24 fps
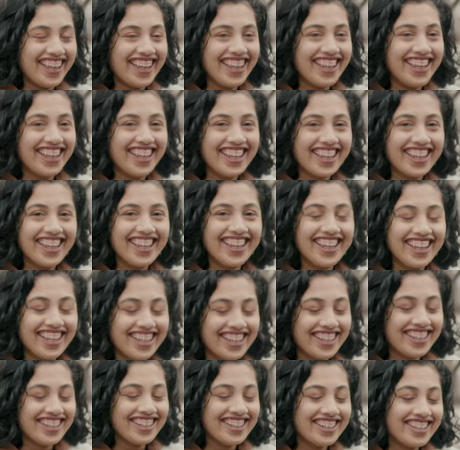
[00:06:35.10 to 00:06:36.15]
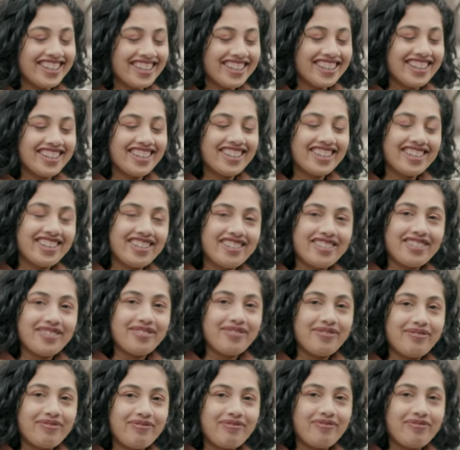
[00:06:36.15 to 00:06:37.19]

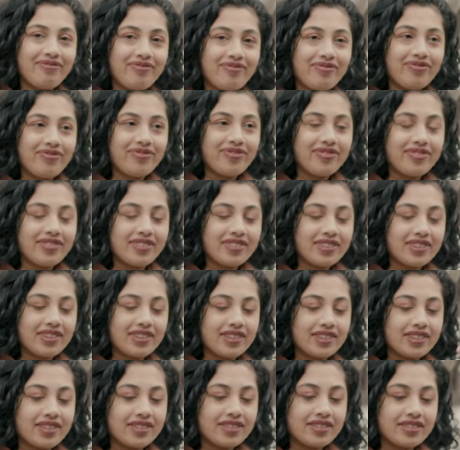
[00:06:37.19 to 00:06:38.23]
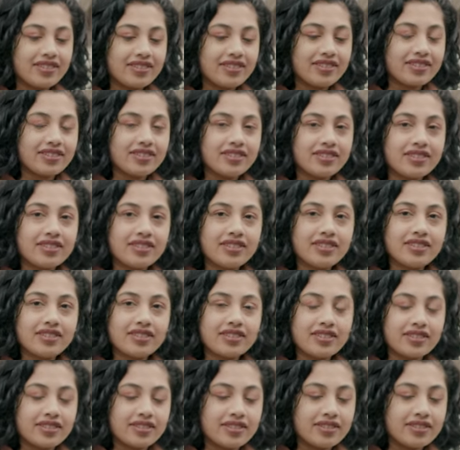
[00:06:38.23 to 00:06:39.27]

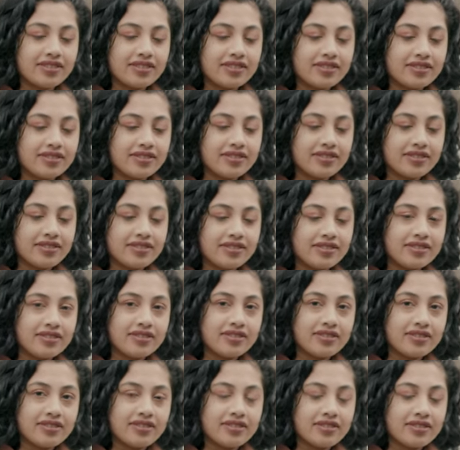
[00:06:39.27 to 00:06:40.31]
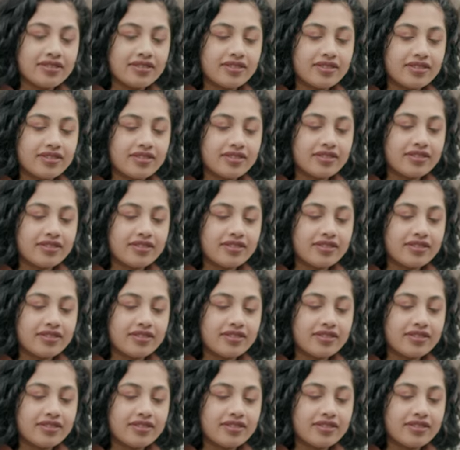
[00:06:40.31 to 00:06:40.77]
(not speaking)